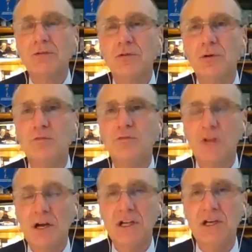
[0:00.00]
through
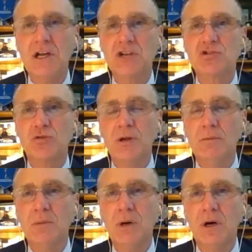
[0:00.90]
flooding, extreme